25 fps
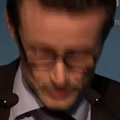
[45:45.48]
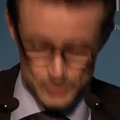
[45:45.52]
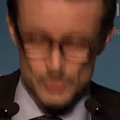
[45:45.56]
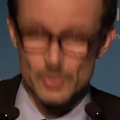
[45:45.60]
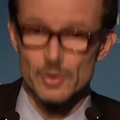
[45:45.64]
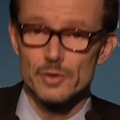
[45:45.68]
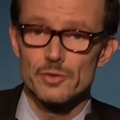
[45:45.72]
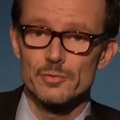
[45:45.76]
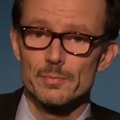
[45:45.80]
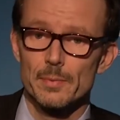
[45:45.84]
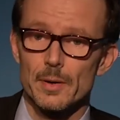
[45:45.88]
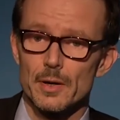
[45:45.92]

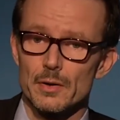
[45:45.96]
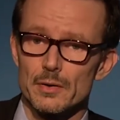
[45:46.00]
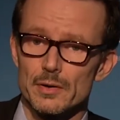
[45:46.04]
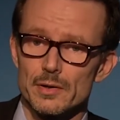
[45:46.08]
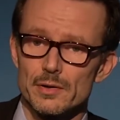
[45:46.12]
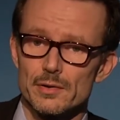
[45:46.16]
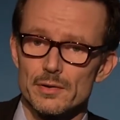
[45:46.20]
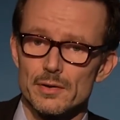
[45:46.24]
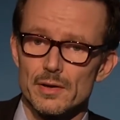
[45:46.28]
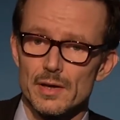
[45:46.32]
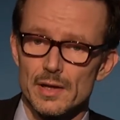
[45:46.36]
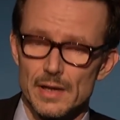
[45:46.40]

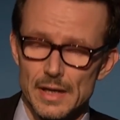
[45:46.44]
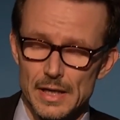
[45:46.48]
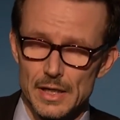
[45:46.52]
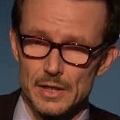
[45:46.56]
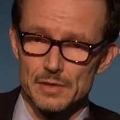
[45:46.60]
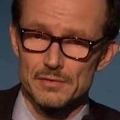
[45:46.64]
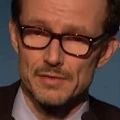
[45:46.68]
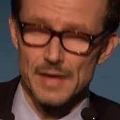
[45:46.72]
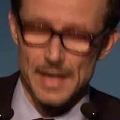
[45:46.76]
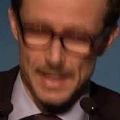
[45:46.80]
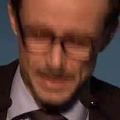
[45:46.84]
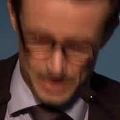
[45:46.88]
transparent, and
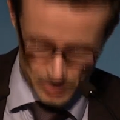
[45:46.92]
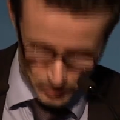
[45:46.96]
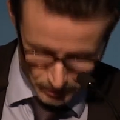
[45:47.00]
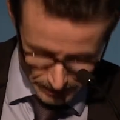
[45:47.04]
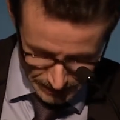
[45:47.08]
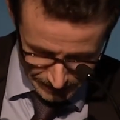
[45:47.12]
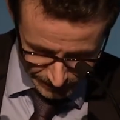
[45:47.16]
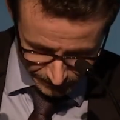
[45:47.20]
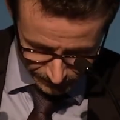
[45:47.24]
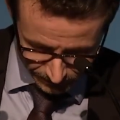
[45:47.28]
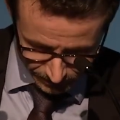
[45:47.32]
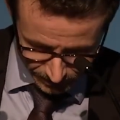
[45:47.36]
of high
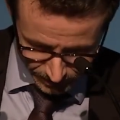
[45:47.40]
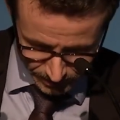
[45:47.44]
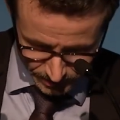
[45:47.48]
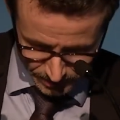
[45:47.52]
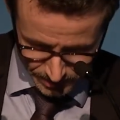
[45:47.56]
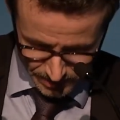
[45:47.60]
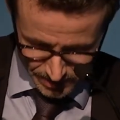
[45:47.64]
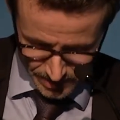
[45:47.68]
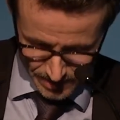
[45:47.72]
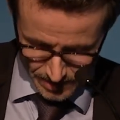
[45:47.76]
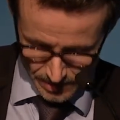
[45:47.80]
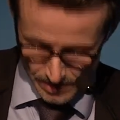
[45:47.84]
quality,
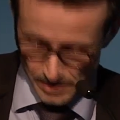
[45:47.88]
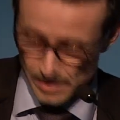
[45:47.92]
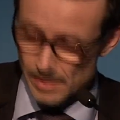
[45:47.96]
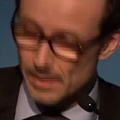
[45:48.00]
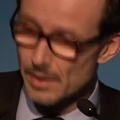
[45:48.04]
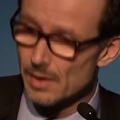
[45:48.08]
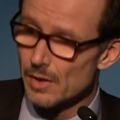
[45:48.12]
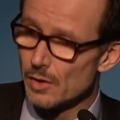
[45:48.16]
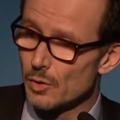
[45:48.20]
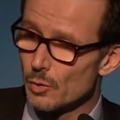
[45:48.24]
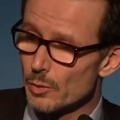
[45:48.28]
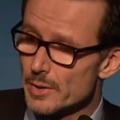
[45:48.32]

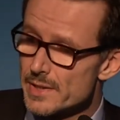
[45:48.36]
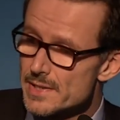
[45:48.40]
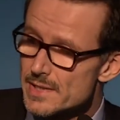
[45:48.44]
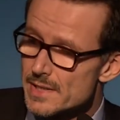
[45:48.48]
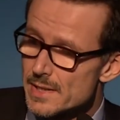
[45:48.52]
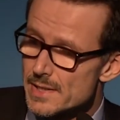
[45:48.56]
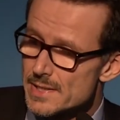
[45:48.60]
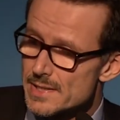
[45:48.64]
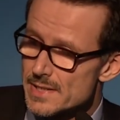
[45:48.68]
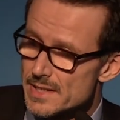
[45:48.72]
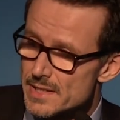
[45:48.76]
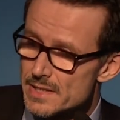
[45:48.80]
risk
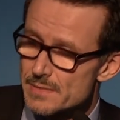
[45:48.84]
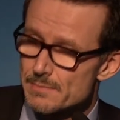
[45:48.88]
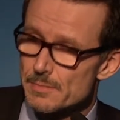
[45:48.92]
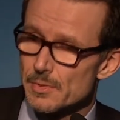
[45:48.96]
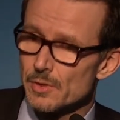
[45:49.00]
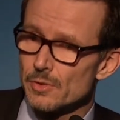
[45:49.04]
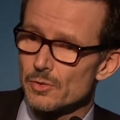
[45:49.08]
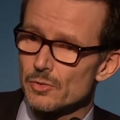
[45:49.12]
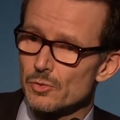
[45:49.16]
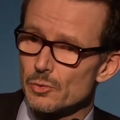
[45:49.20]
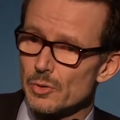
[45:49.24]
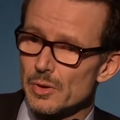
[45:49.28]

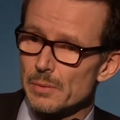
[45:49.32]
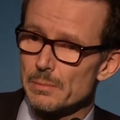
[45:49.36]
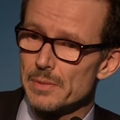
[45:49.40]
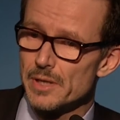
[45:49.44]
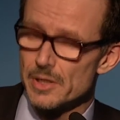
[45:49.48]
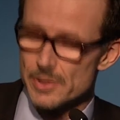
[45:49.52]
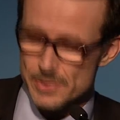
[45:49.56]
assessment will be